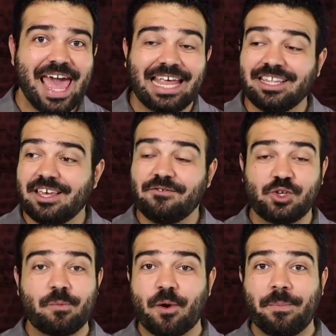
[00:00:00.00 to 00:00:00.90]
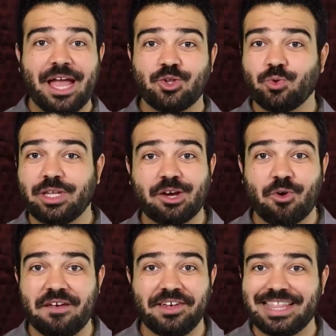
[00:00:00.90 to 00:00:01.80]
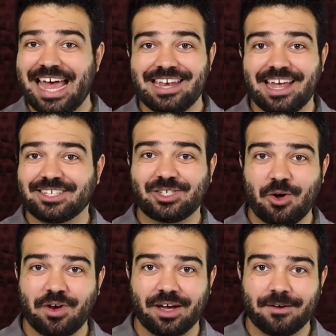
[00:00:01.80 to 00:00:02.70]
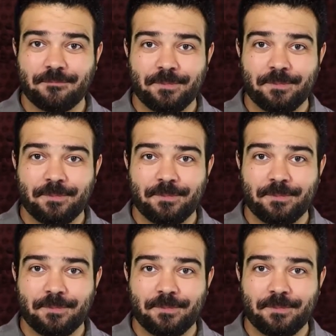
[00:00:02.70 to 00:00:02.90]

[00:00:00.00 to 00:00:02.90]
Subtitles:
and leaves you perpetually craving that next soda.